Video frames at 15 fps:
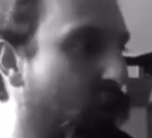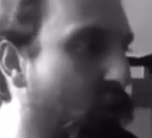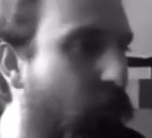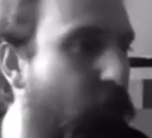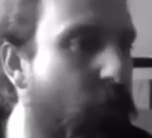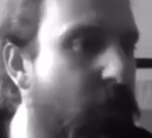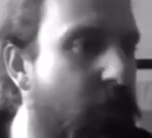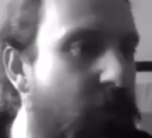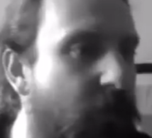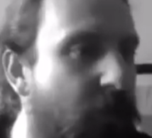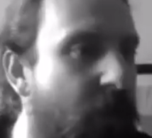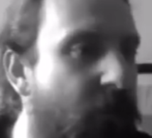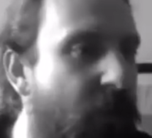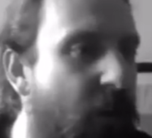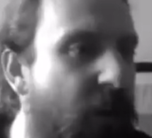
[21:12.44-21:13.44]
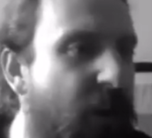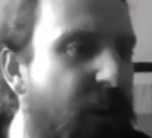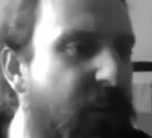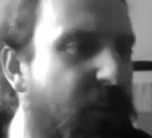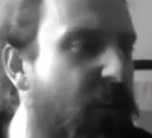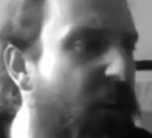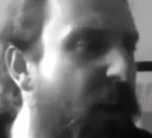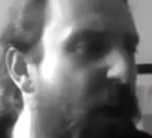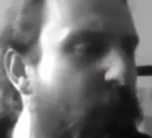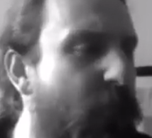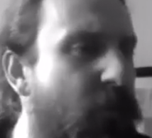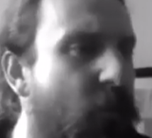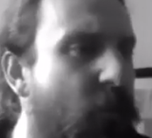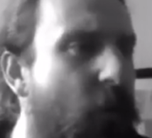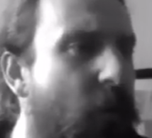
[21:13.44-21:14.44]
So the hiatus is going to
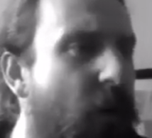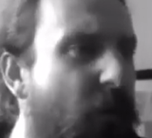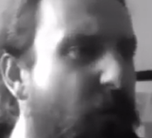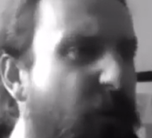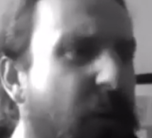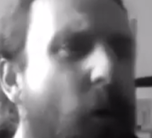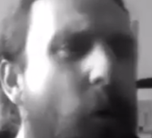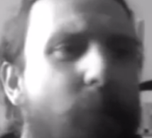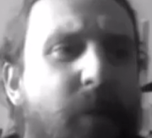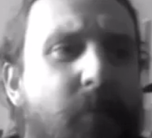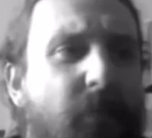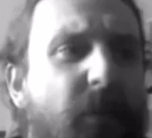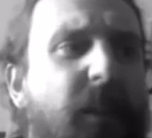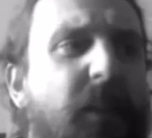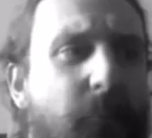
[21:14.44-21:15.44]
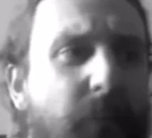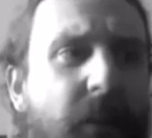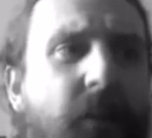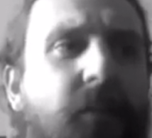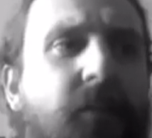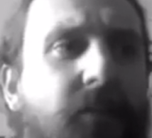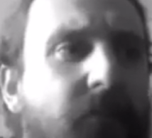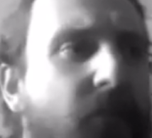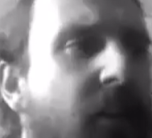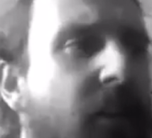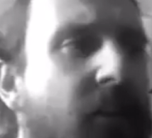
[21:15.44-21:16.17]
happen. I think a lot of people think it's because of Cradle of